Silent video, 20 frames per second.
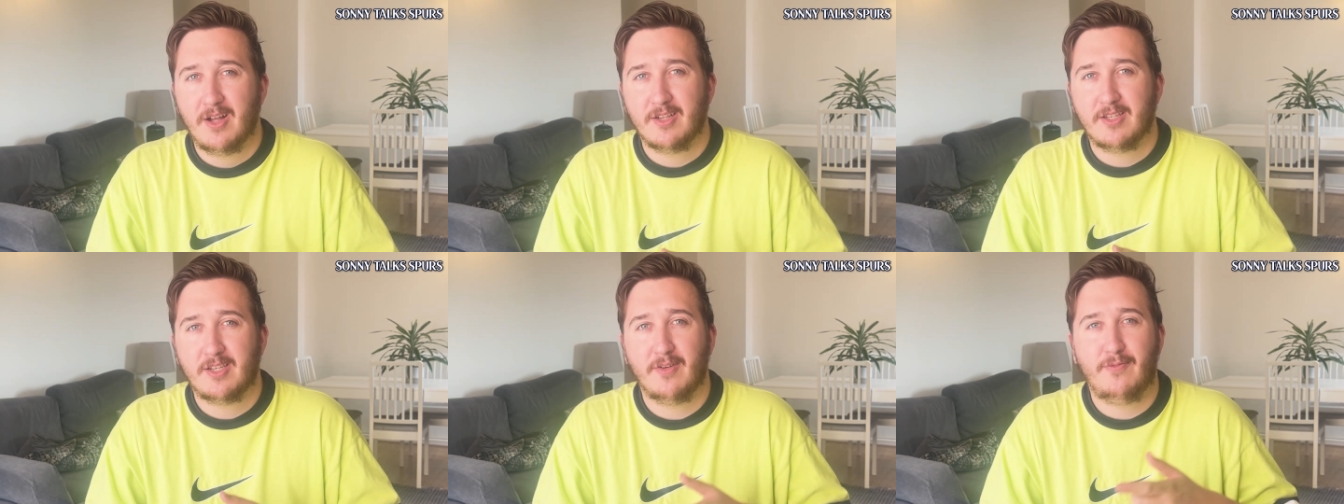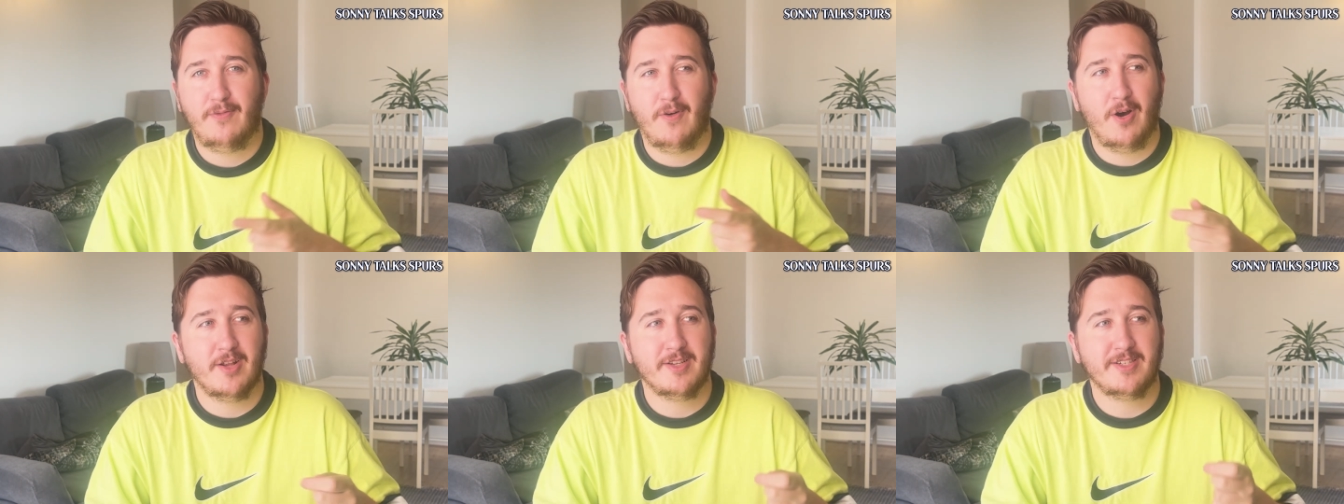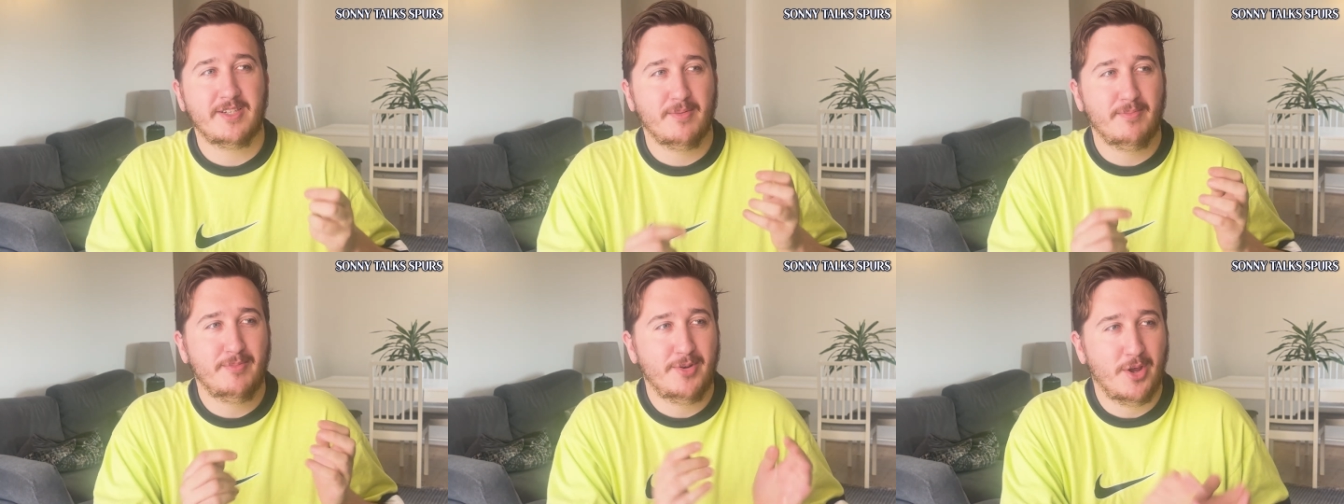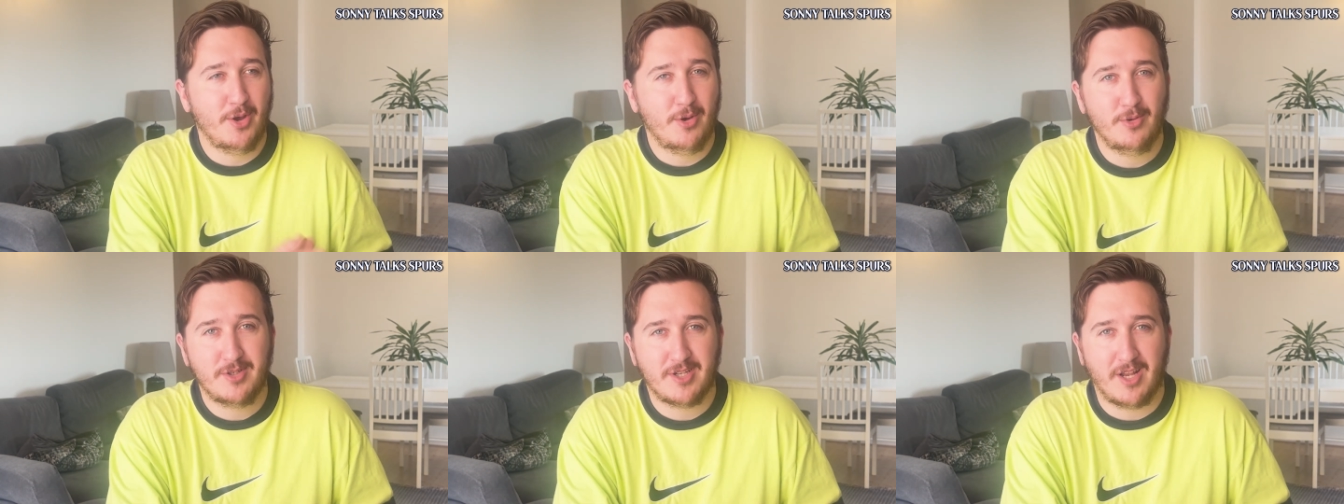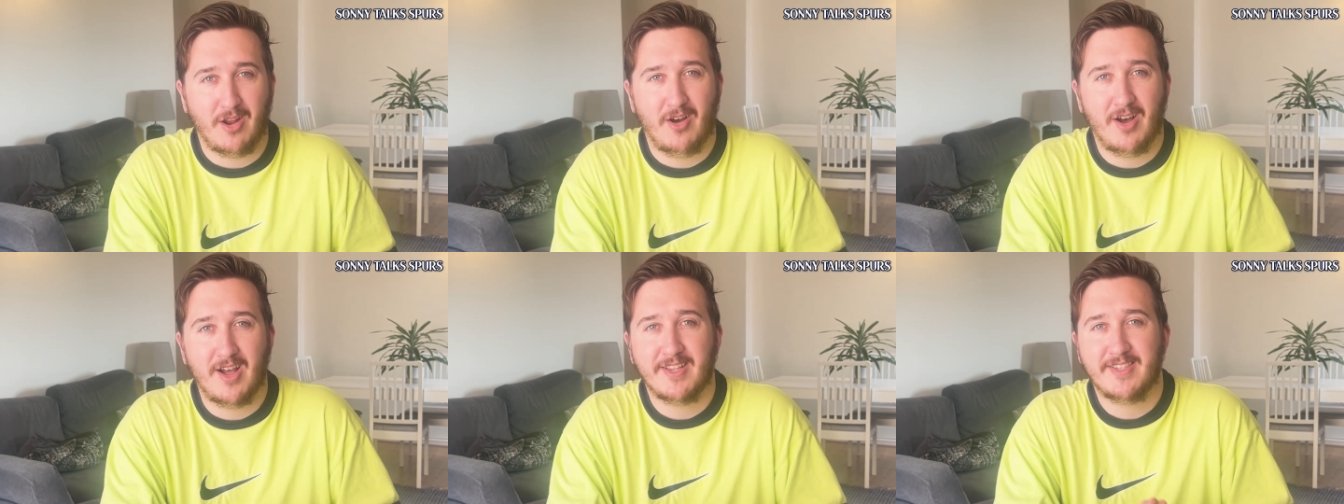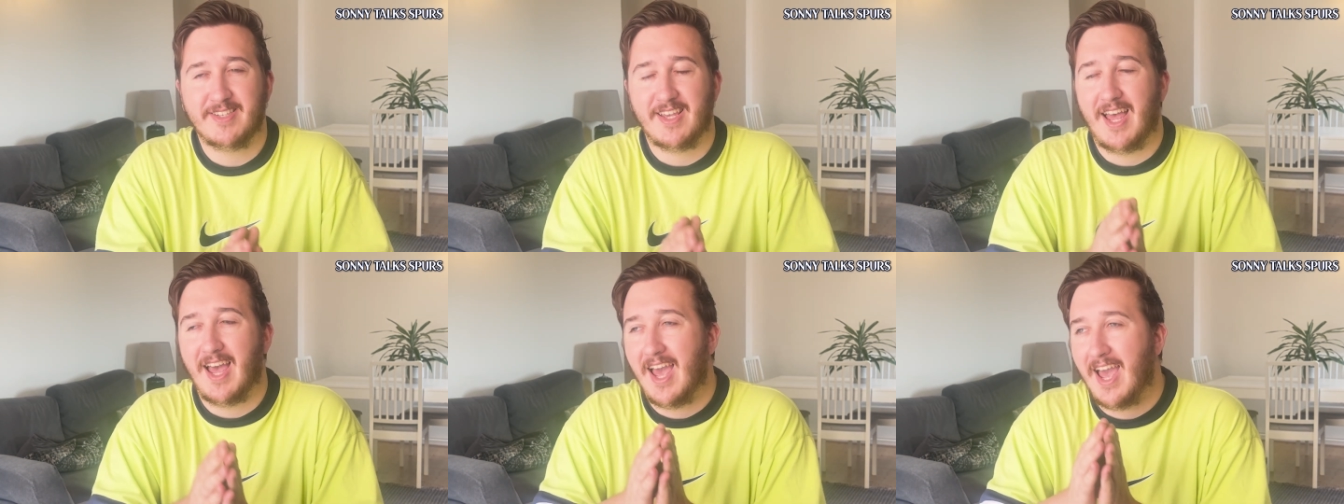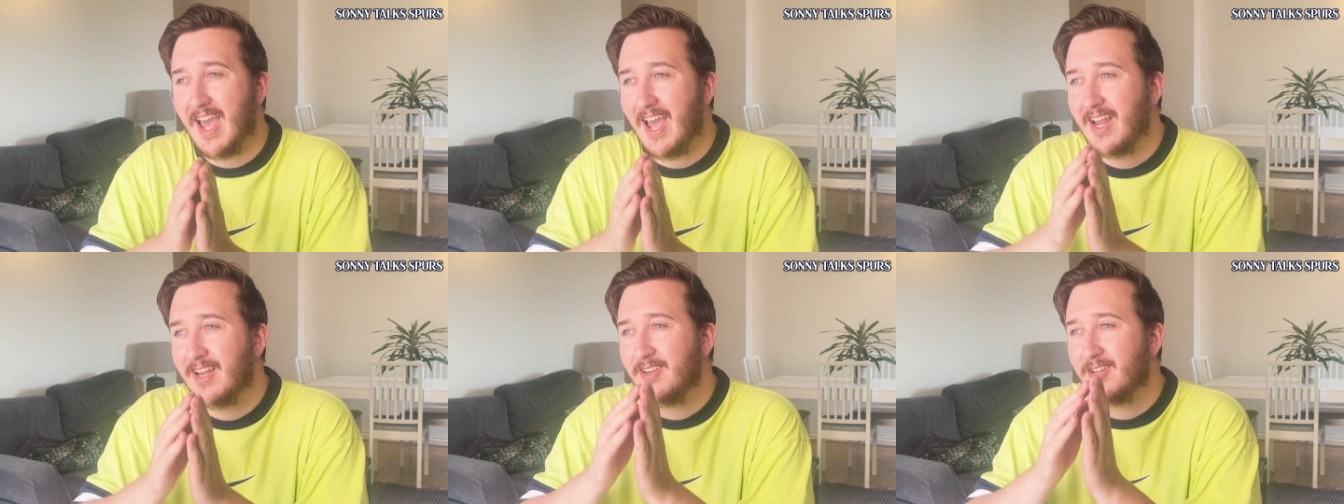to find some news lines
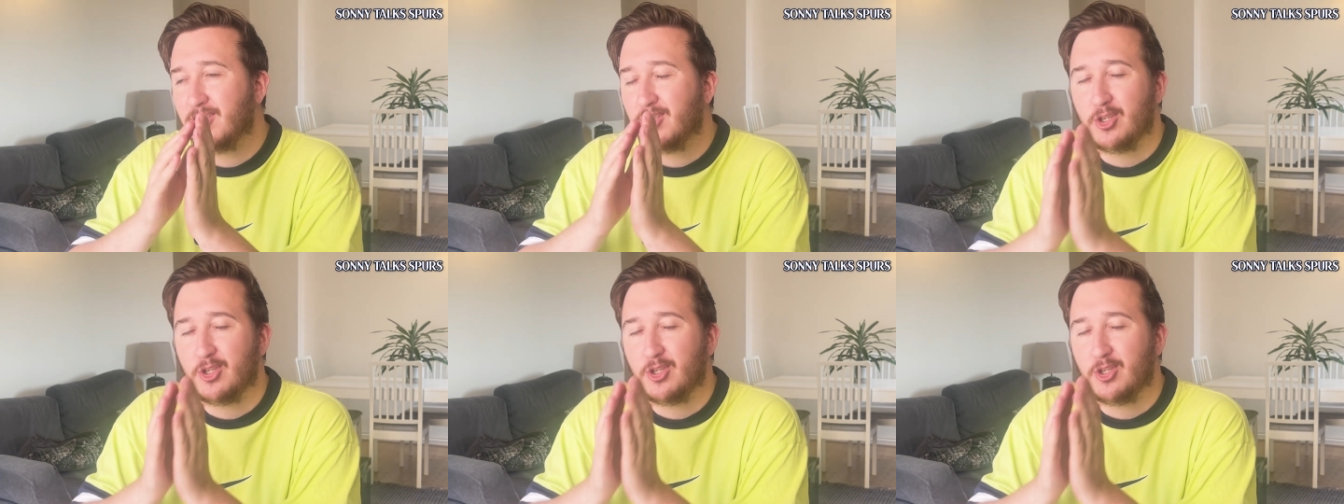and